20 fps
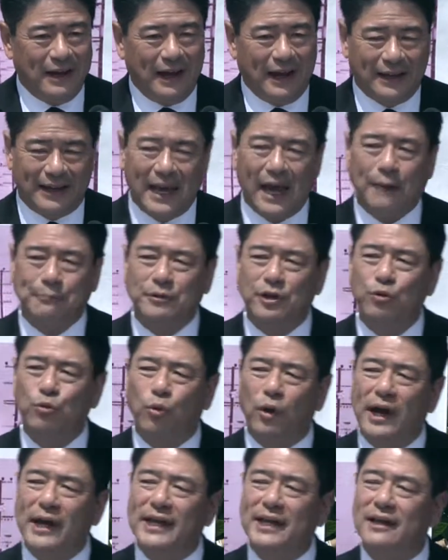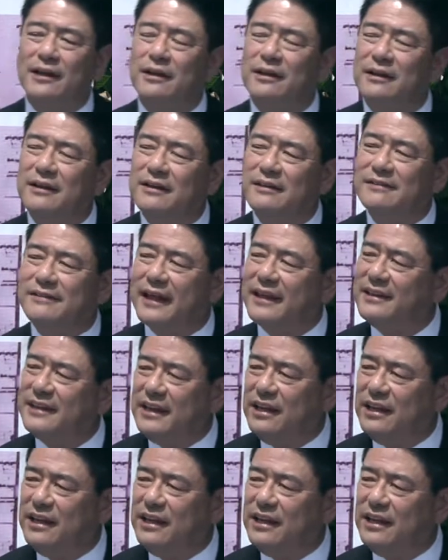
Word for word: And Captain Reagan said